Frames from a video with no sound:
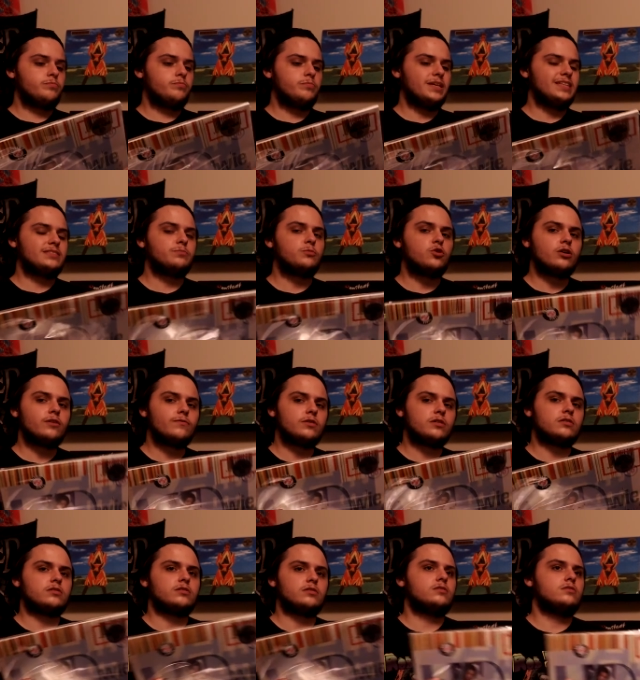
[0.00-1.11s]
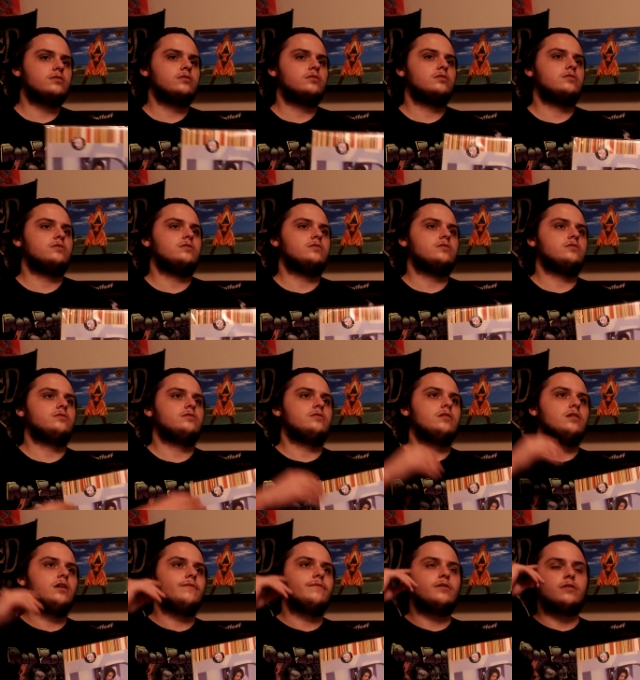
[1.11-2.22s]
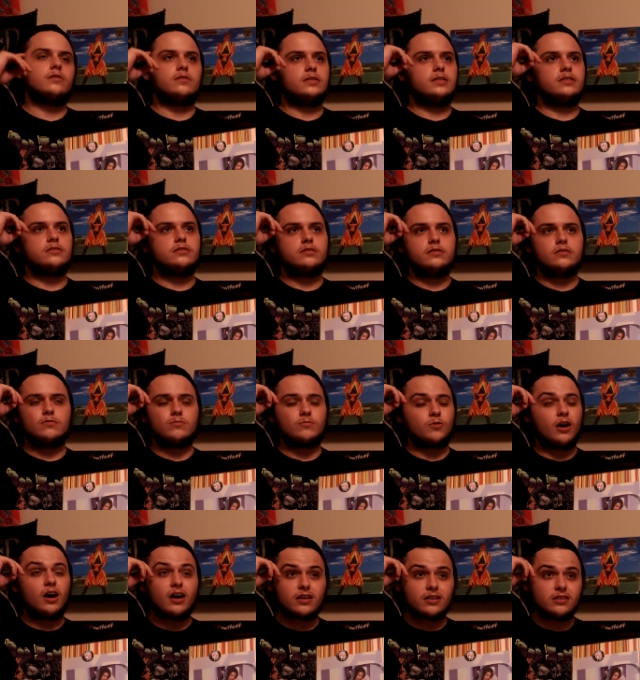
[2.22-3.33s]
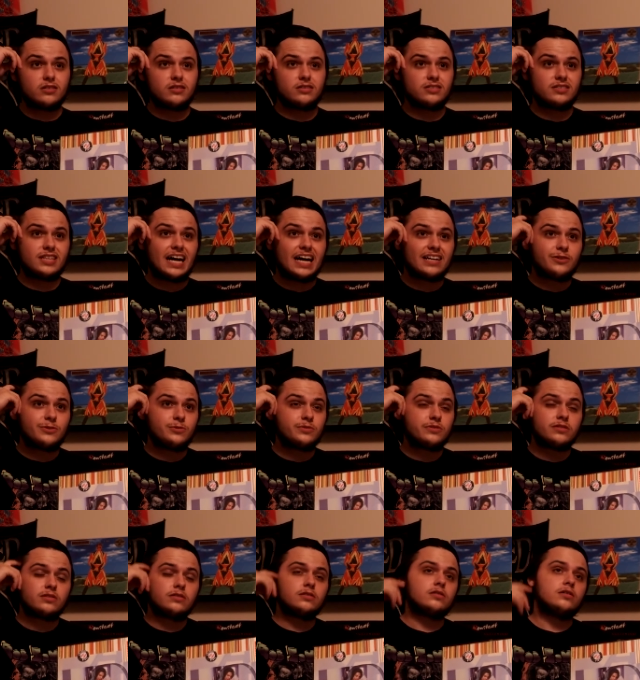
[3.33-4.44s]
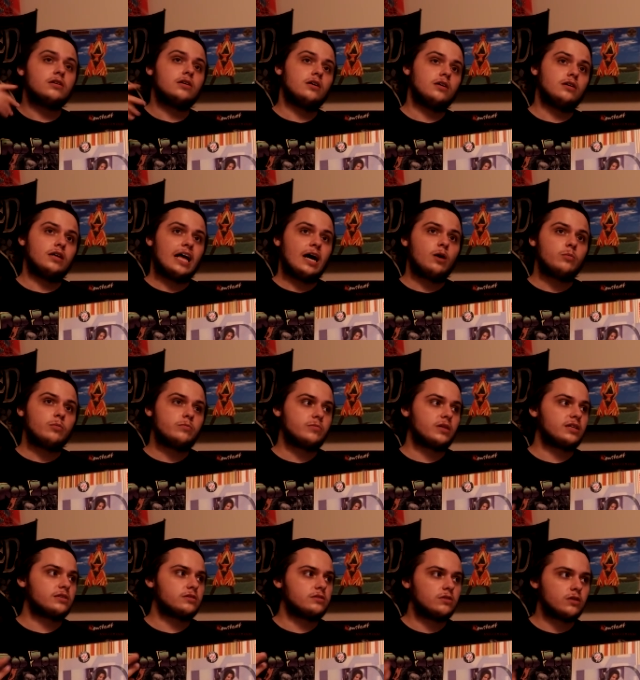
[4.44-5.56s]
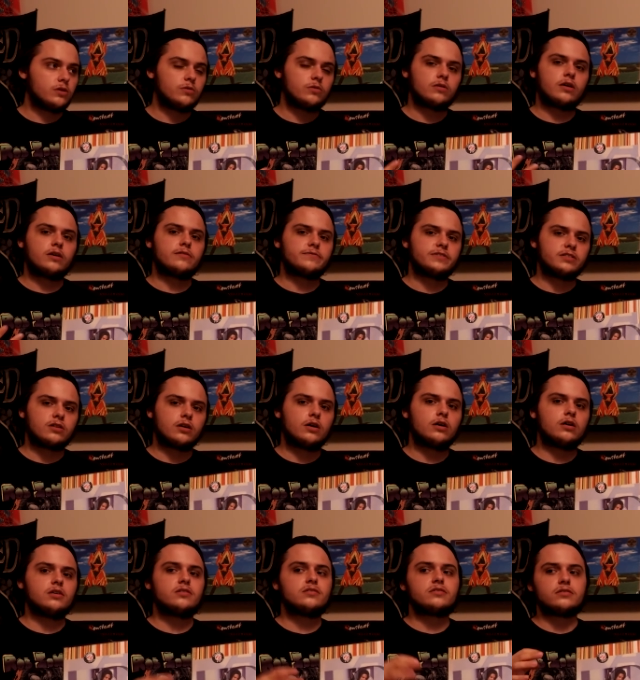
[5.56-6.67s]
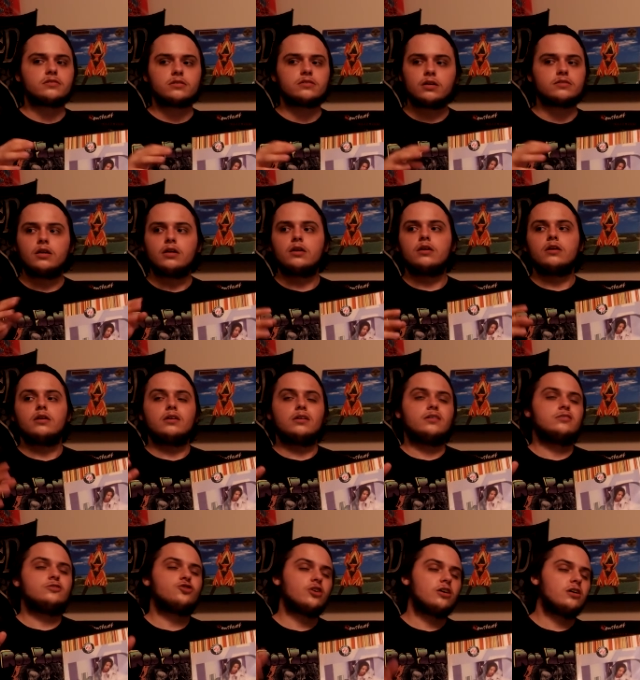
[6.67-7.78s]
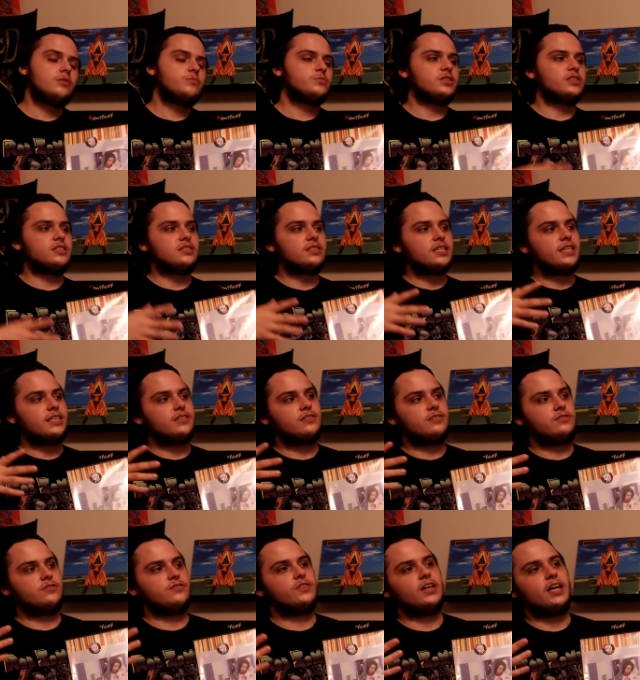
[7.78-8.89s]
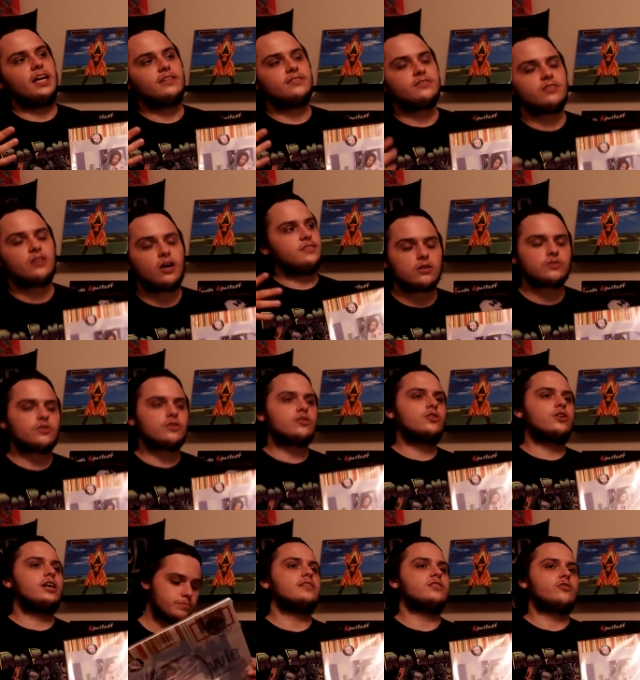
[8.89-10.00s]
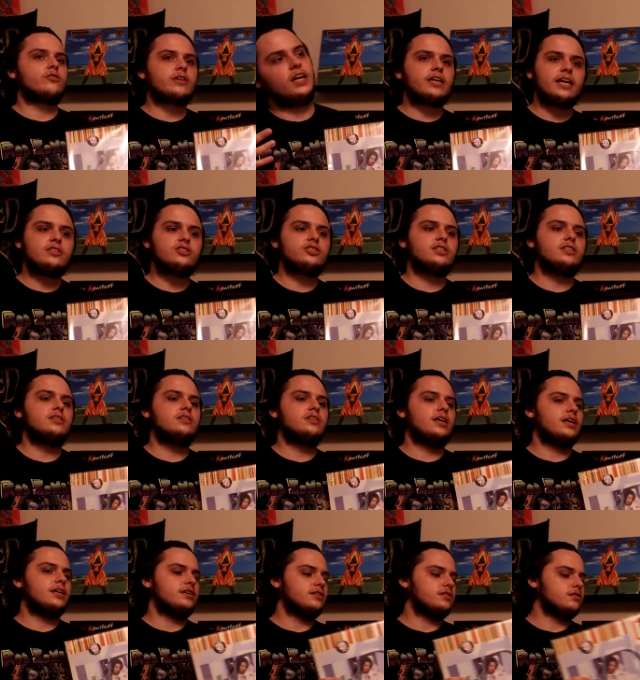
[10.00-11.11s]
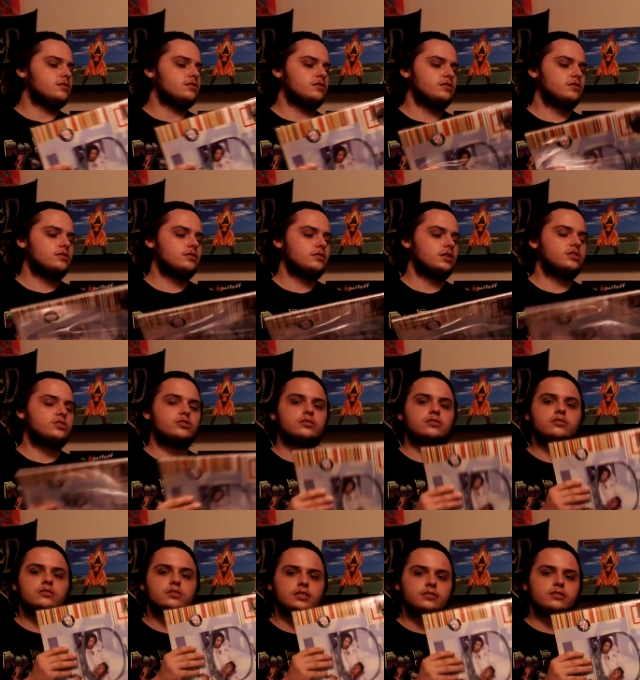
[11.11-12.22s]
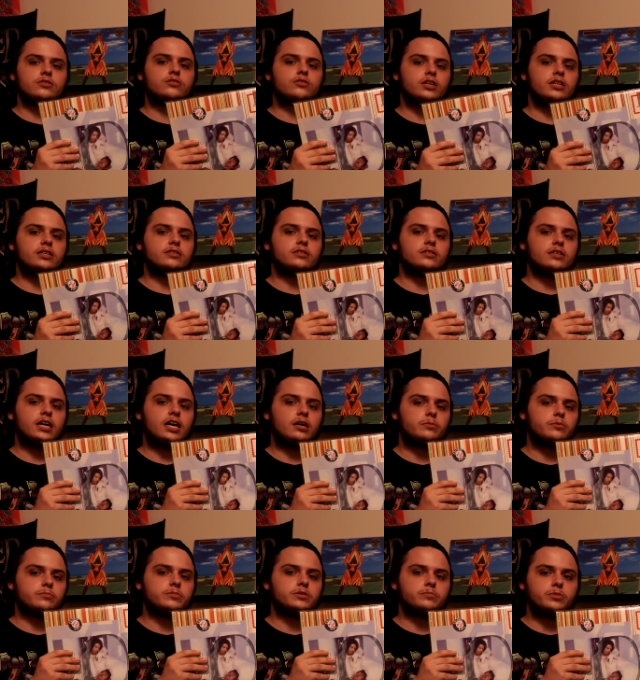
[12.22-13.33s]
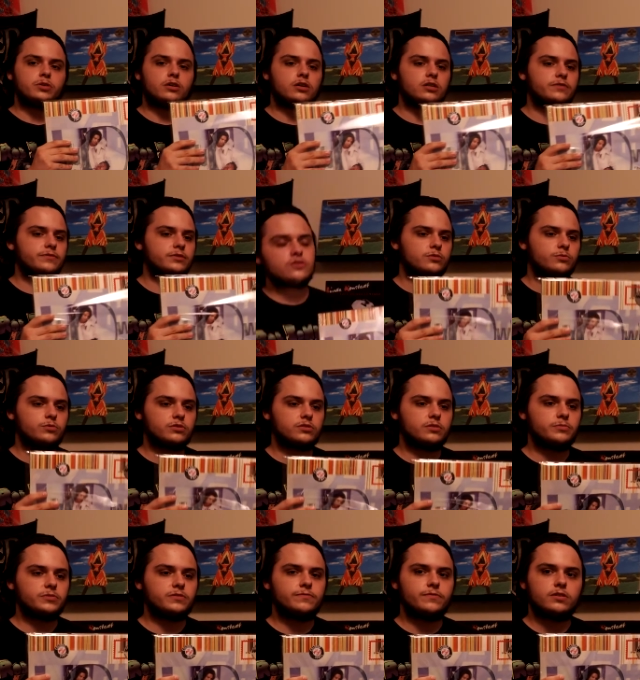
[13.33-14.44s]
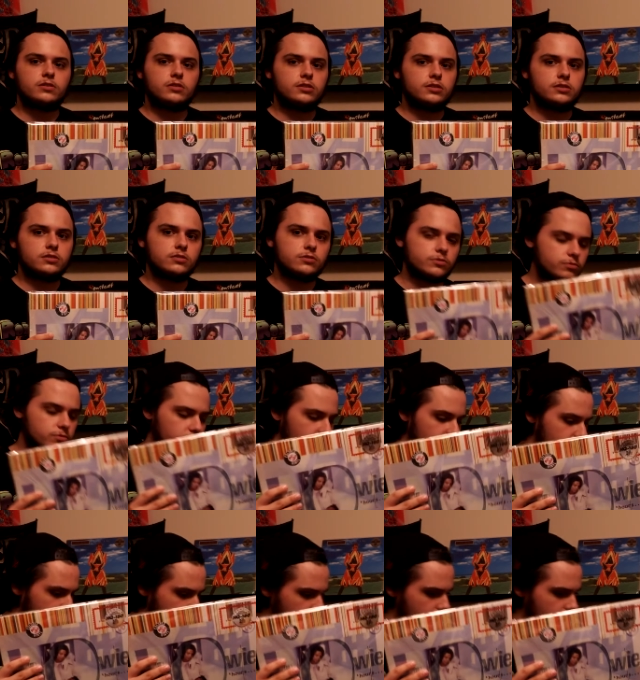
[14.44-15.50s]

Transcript: It's more of a in rock style album, like, a lot of guitars and drums, and the songs are great, they're catchy, and it's a great album to put on if you just want something fun to listen to. Like,